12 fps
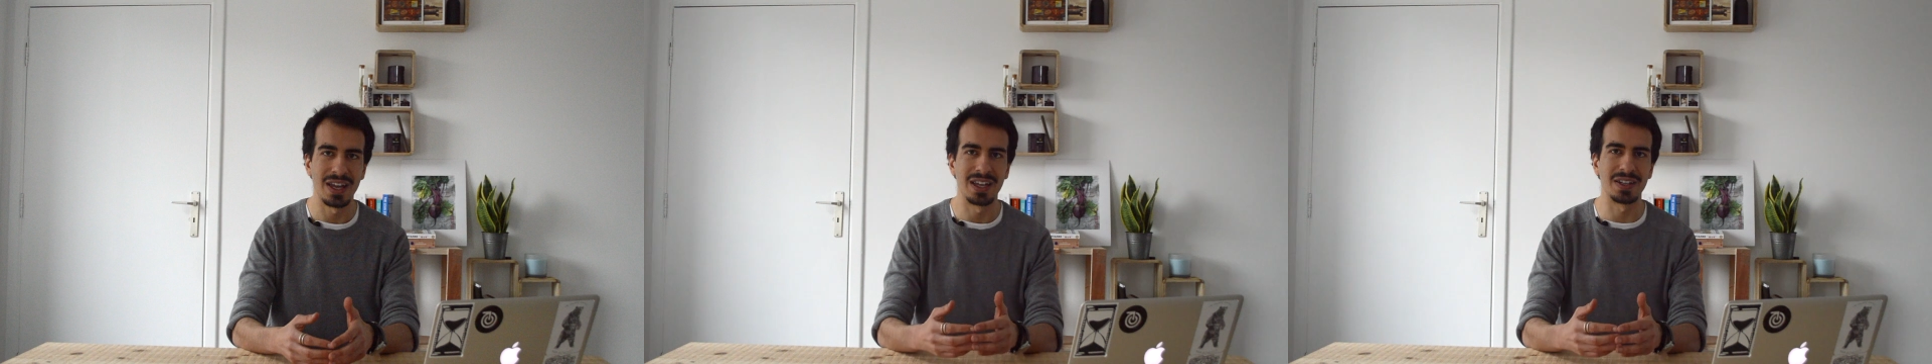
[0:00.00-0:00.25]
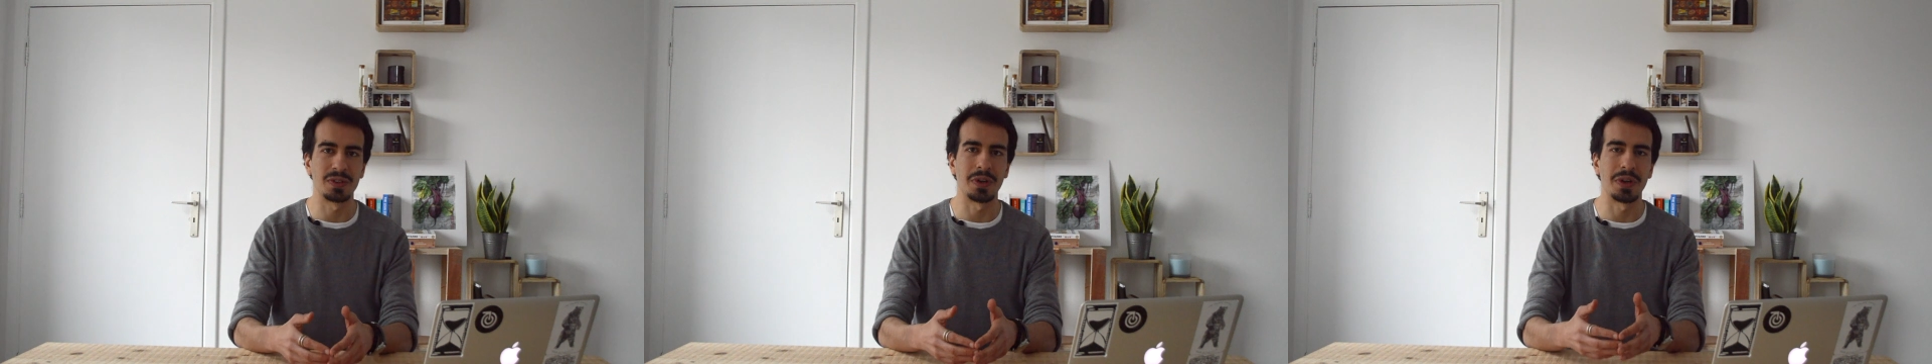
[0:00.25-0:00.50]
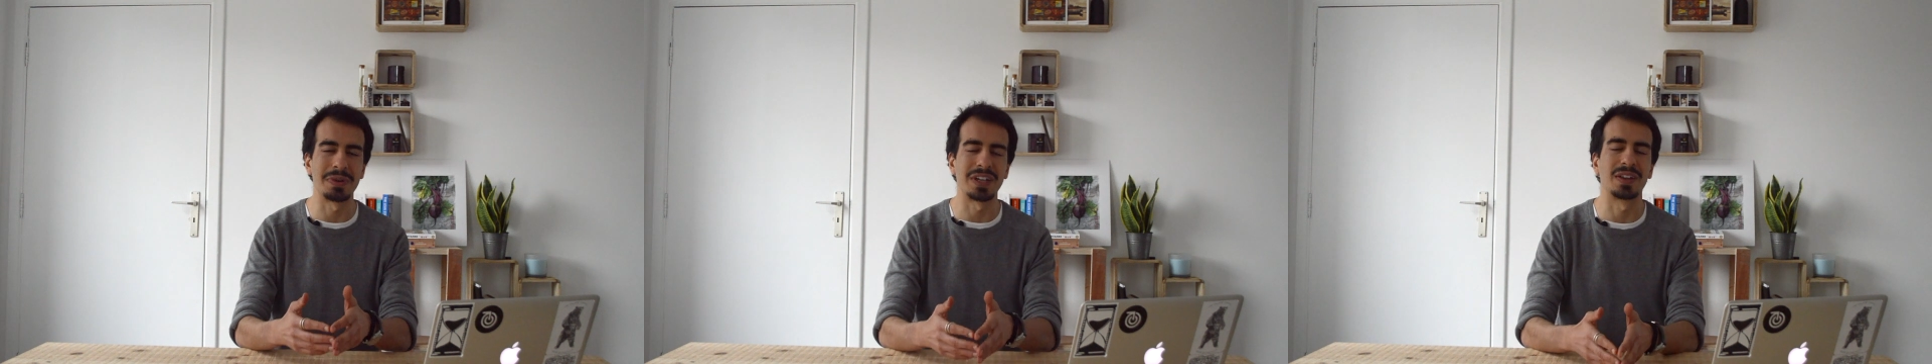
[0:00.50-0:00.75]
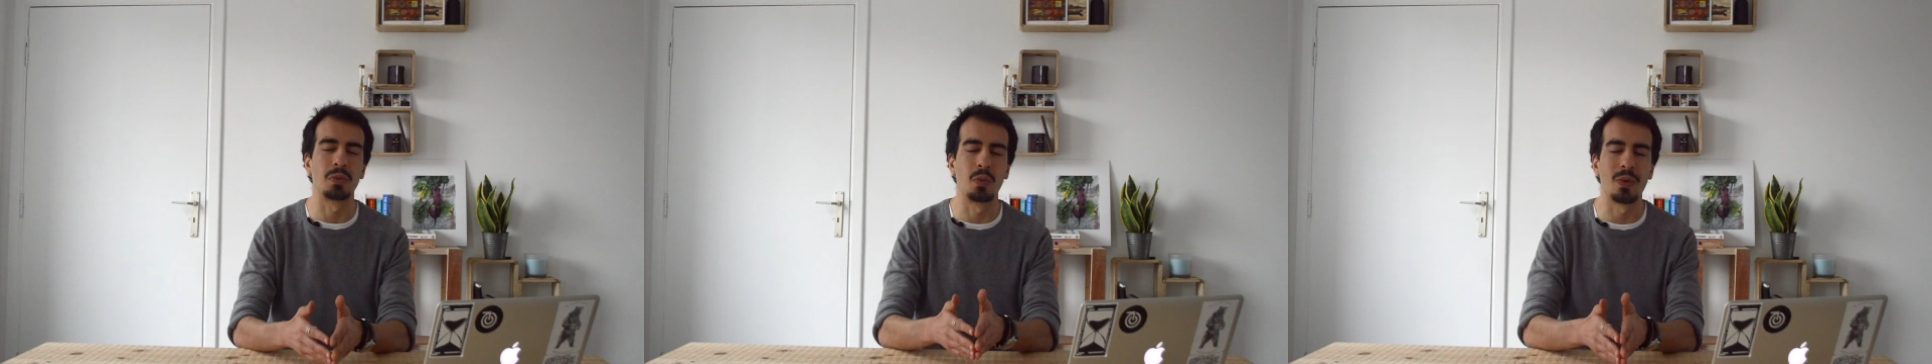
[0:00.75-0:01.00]
and as well
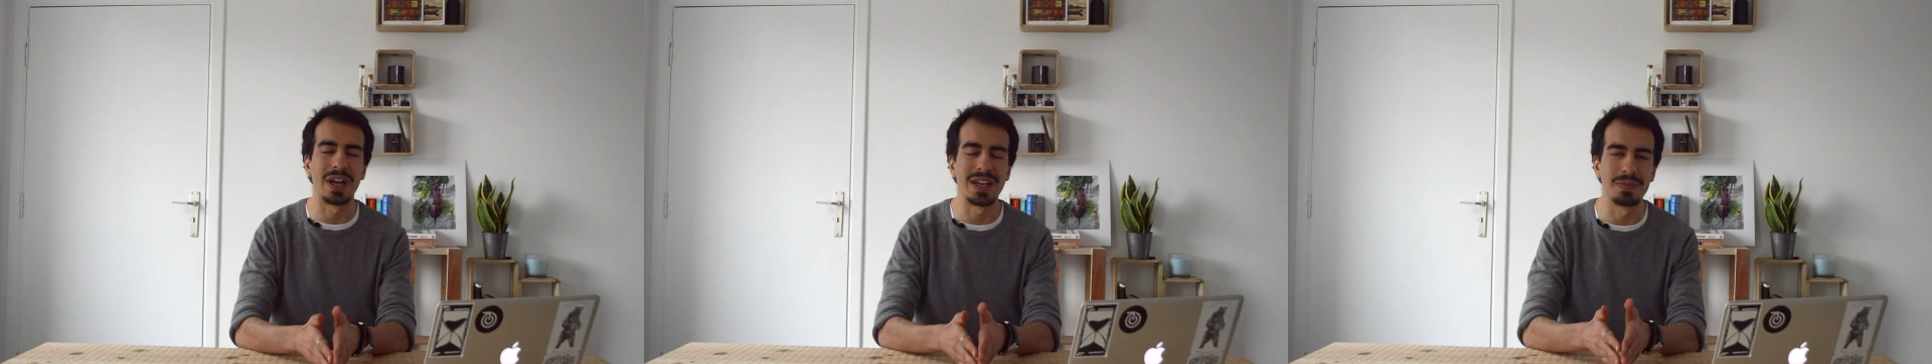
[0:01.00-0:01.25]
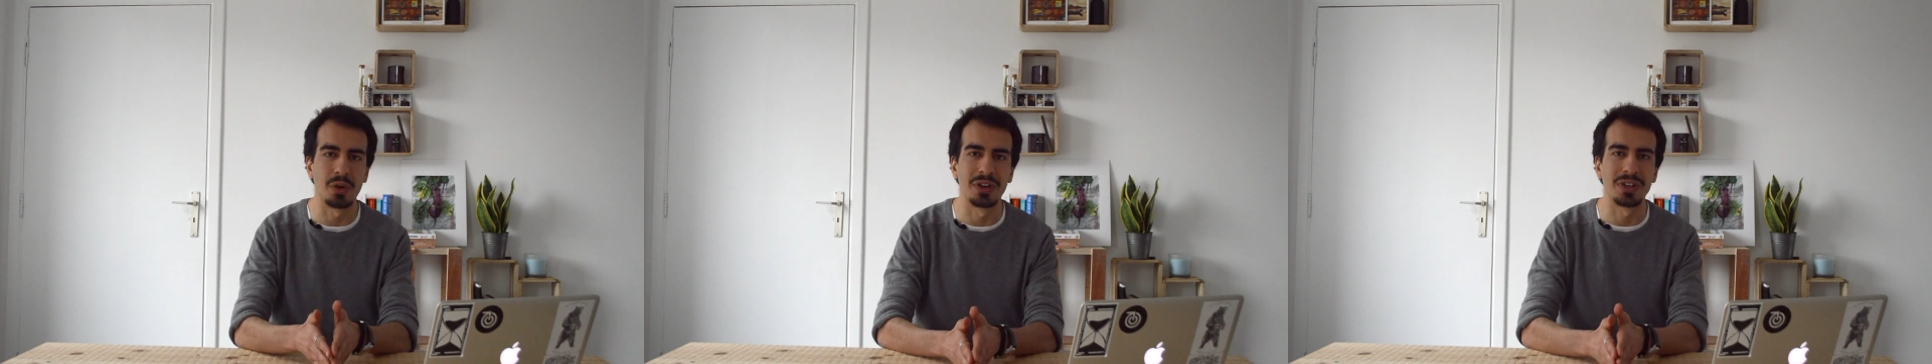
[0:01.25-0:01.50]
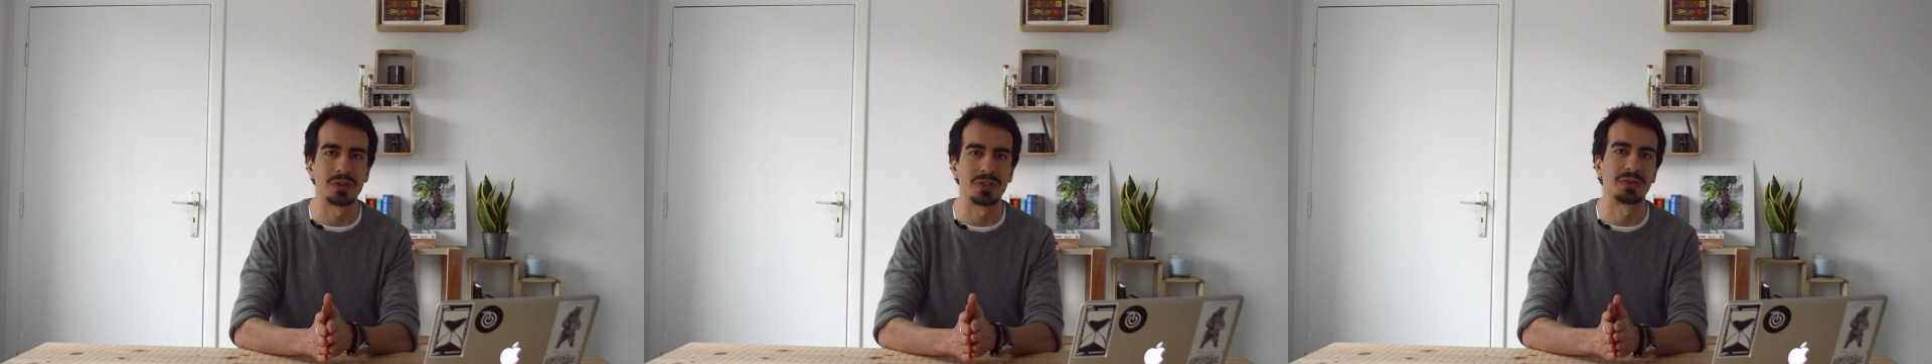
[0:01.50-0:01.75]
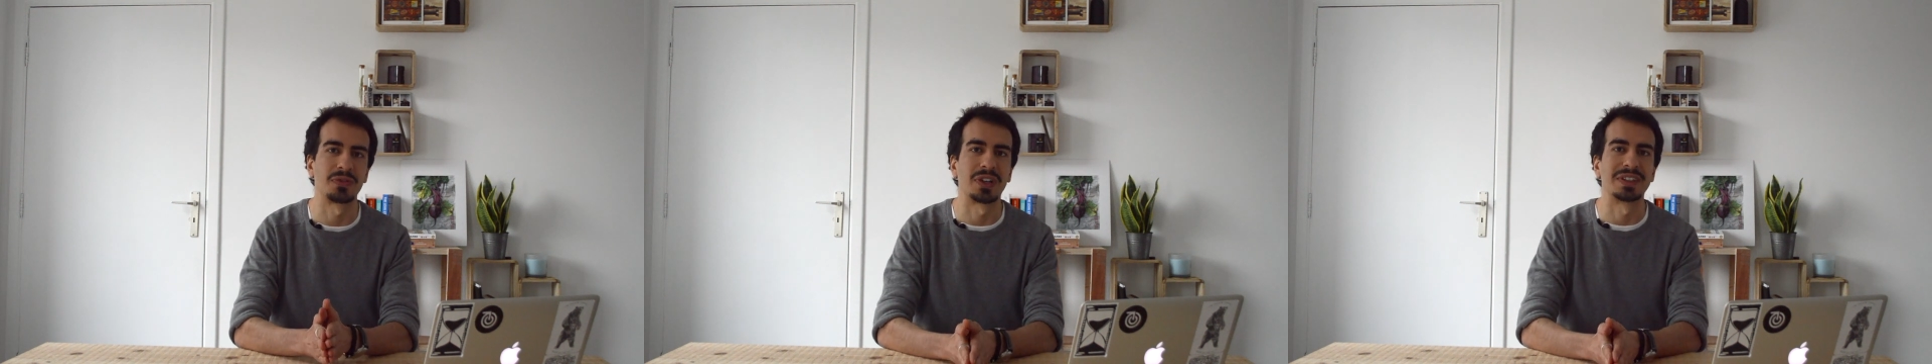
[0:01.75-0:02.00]
make it way more
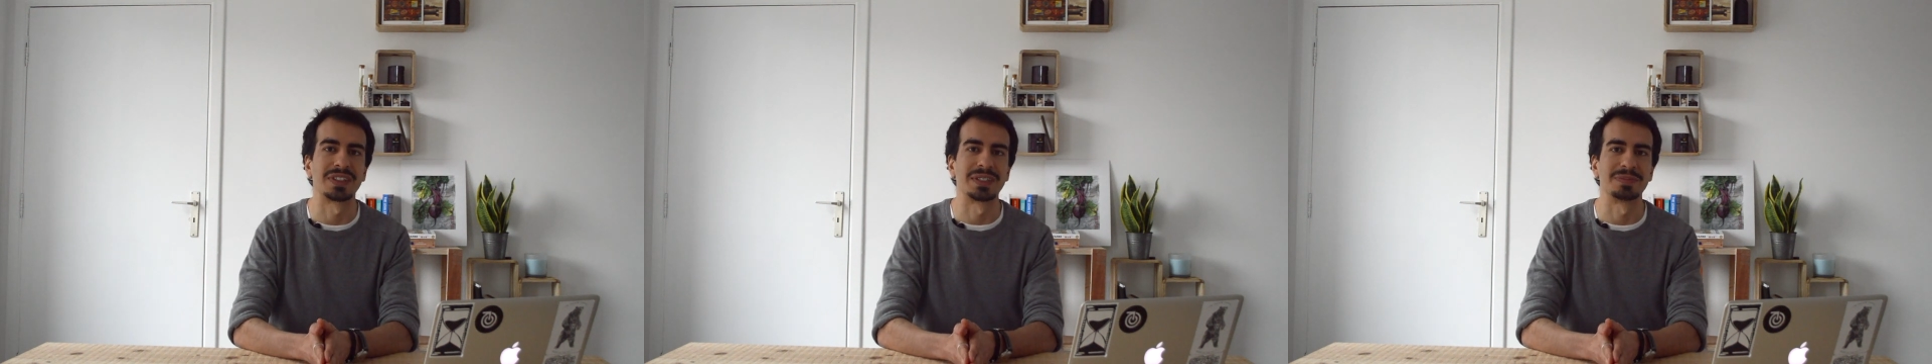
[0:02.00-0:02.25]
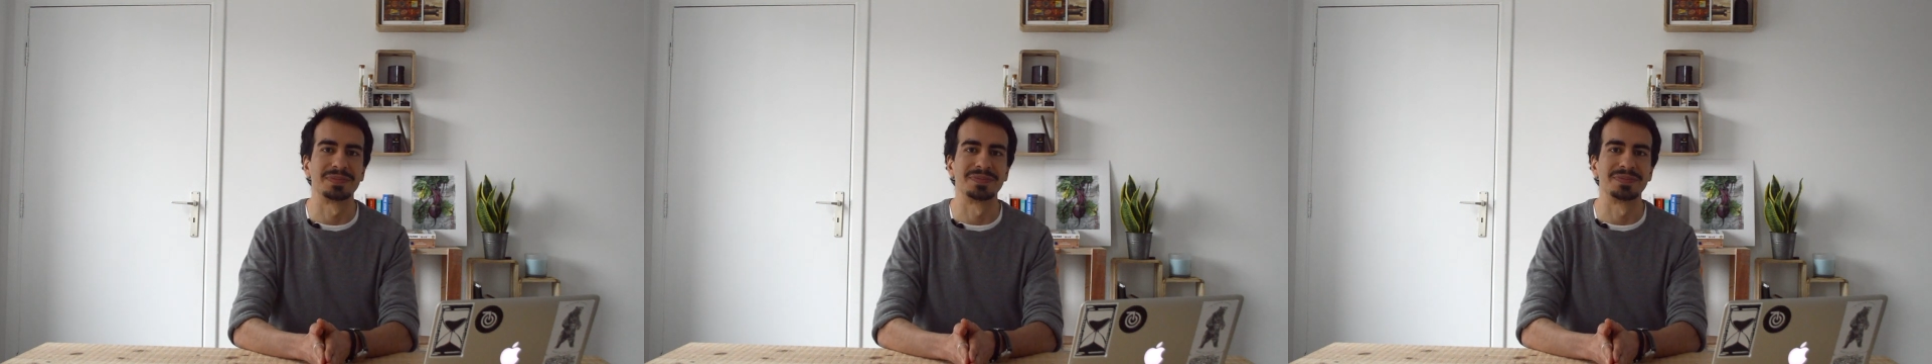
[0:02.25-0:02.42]
user-friendly.